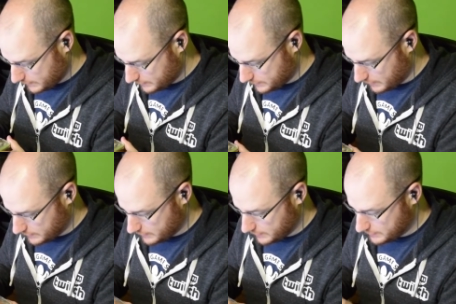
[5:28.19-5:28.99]
It's
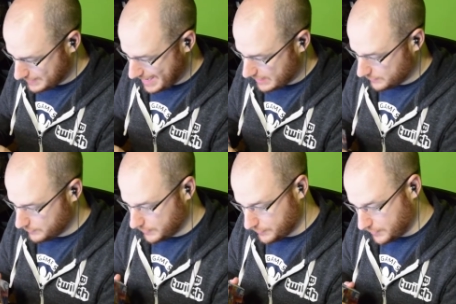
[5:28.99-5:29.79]
exactly
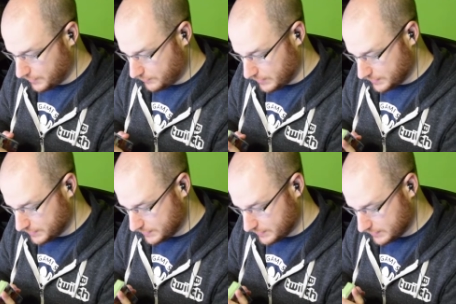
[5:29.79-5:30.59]
what I thought it was.